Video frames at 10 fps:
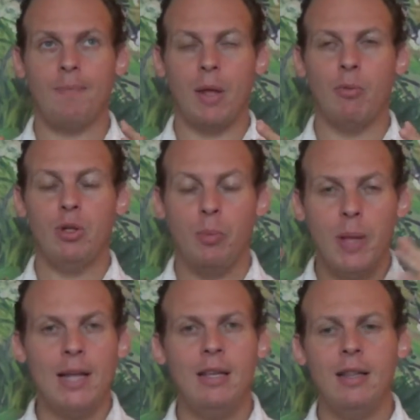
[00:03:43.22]
when you're
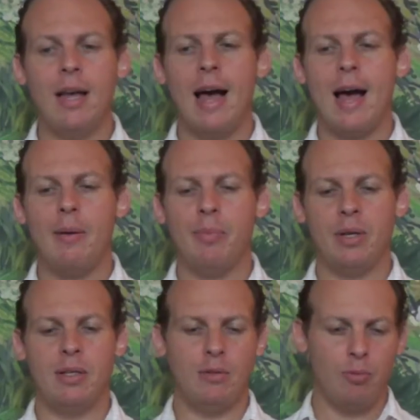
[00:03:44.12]
planning the app
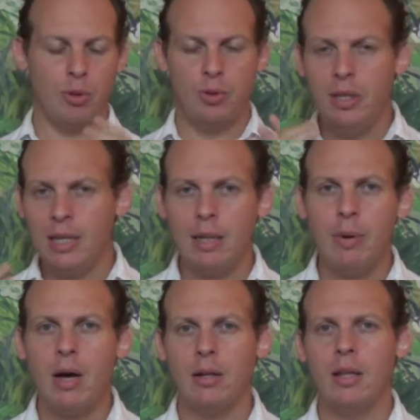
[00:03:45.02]
and when you're thinking
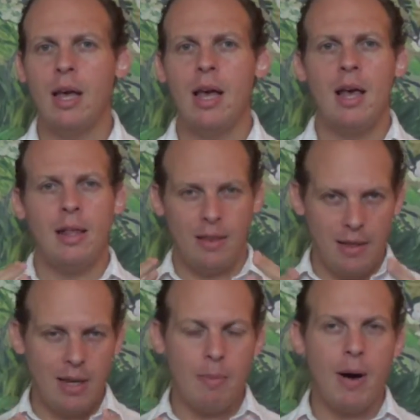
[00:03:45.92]
about it,
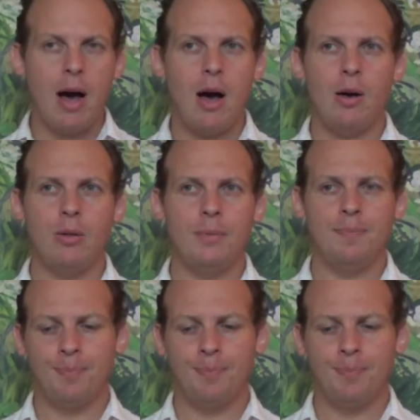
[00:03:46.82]
think about